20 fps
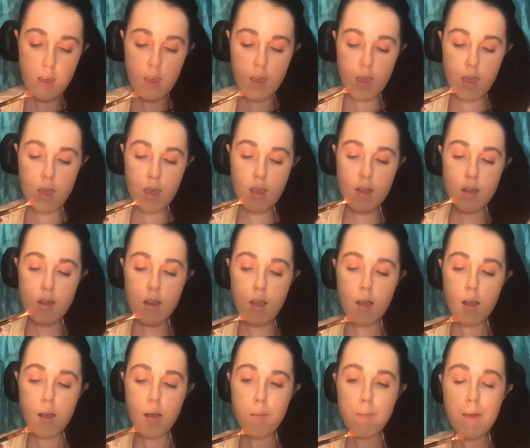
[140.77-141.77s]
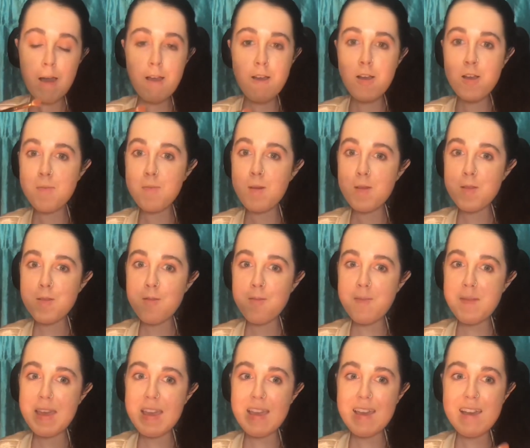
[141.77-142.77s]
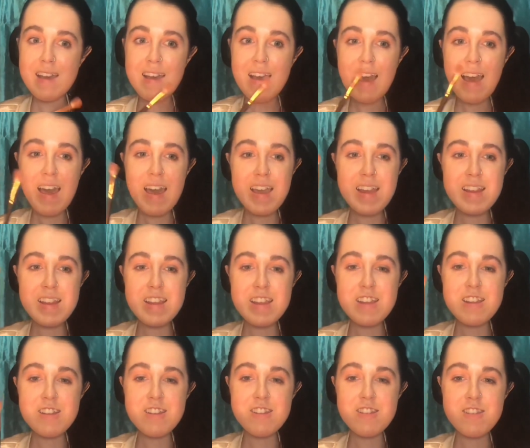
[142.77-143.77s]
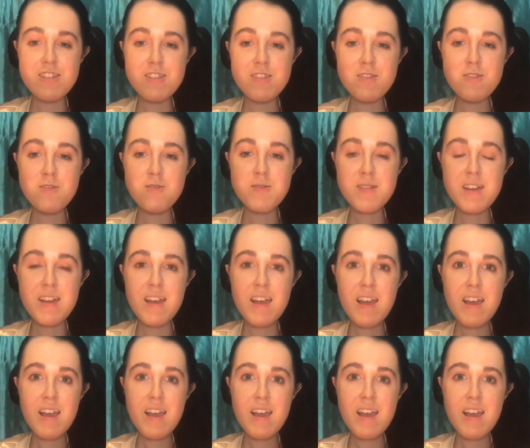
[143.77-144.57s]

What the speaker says: And my grandma told me I need to